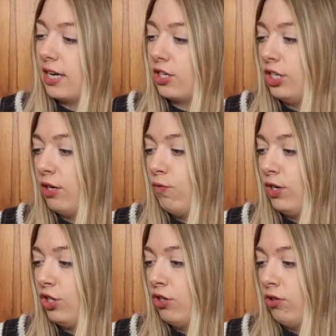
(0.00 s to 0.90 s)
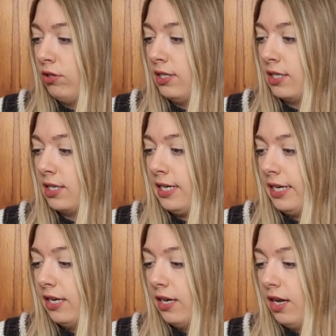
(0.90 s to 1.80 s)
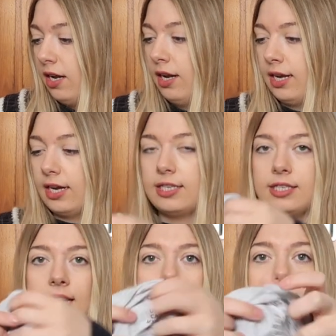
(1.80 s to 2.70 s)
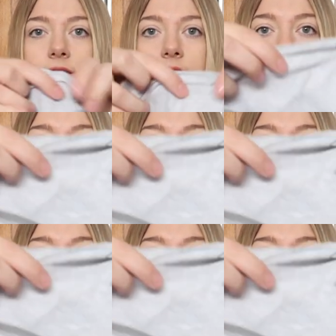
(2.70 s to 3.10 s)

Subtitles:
actually original Disney. Like it says